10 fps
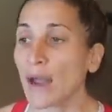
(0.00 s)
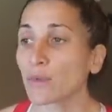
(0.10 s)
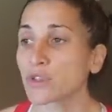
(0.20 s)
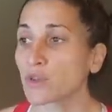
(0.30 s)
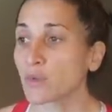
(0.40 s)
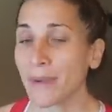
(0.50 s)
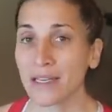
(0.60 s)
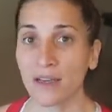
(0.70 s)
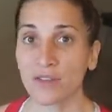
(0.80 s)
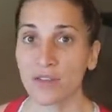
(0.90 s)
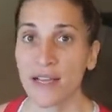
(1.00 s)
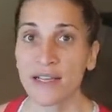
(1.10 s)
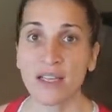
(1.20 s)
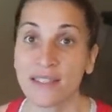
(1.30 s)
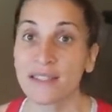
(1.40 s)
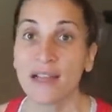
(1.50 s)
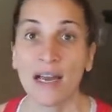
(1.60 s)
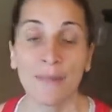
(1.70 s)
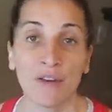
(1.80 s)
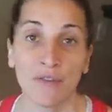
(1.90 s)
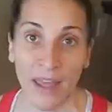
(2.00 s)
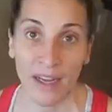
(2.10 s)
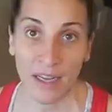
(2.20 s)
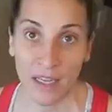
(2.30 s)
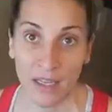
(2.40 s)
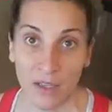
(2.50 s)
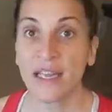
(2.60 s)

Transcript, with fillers: I will do what my doctor says. This is not about vanity.